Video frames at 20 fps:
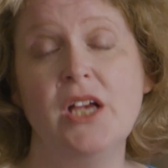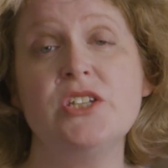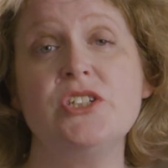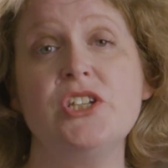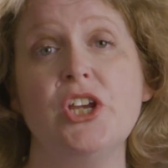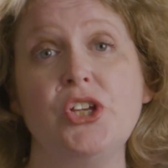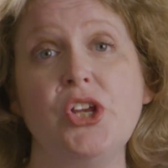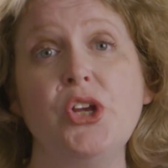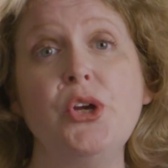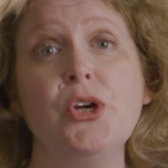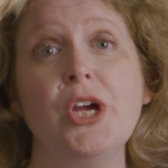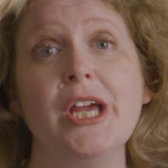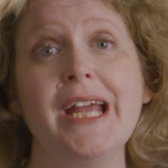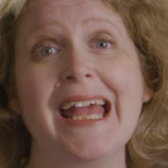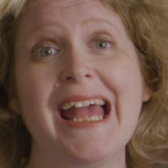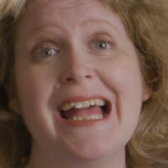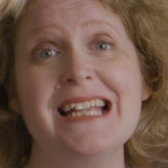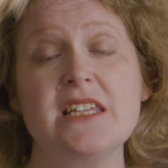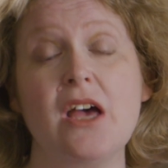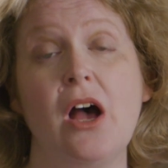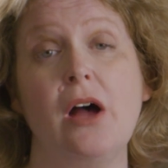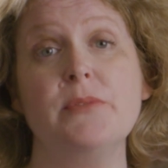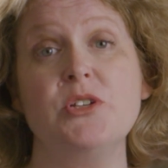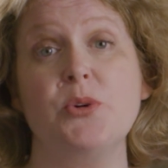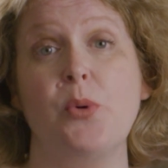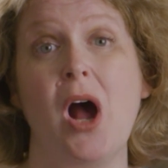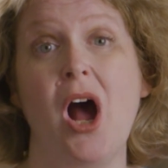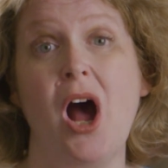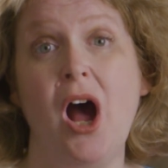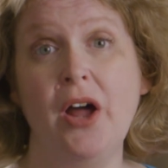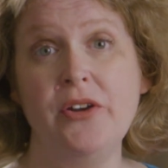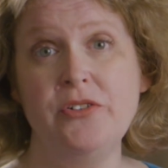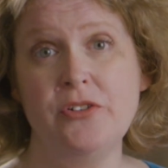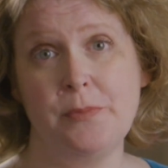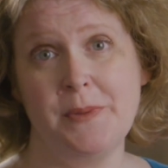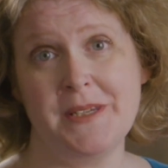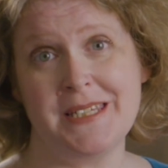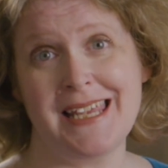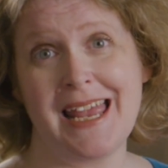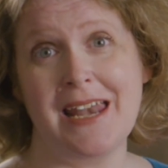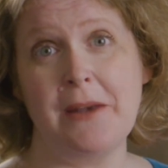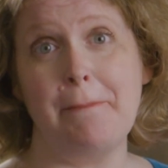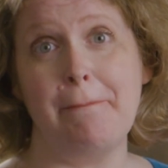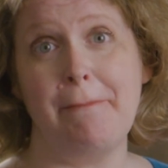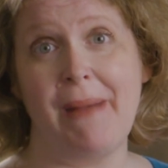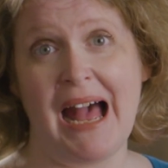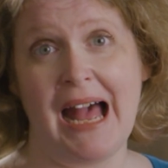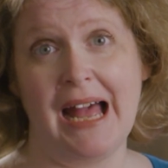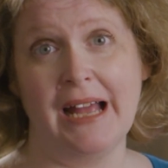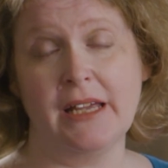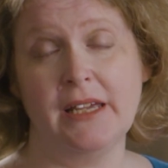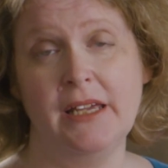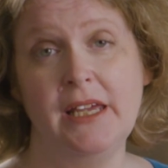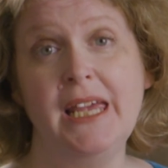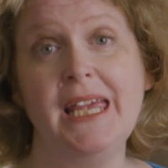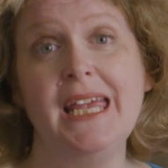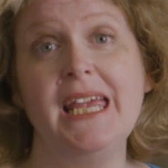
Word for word: so you can get up to 100% back